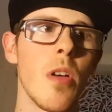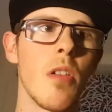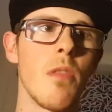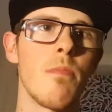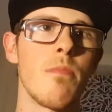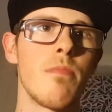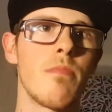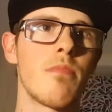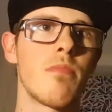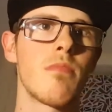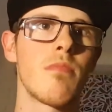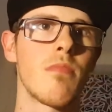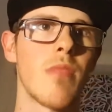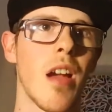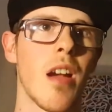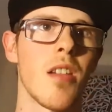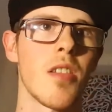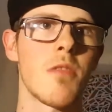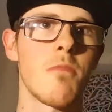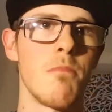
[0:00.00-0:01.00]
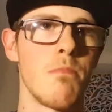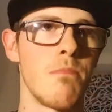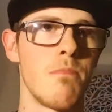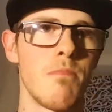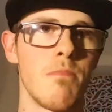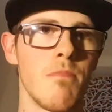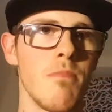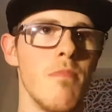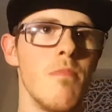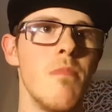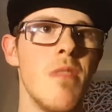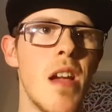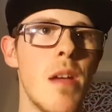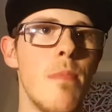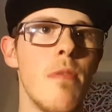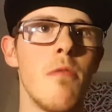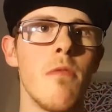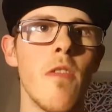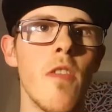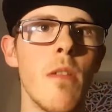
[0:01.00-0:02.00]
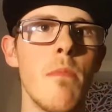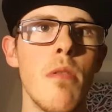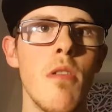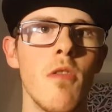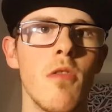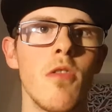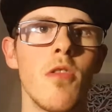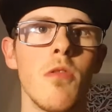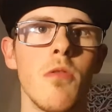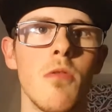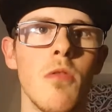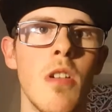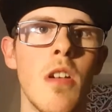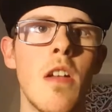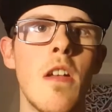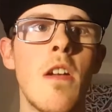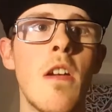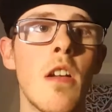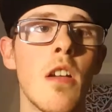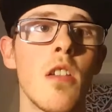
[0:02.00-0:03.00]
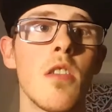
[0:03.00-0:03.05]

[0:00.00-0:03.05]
But that's maybe with a bundle,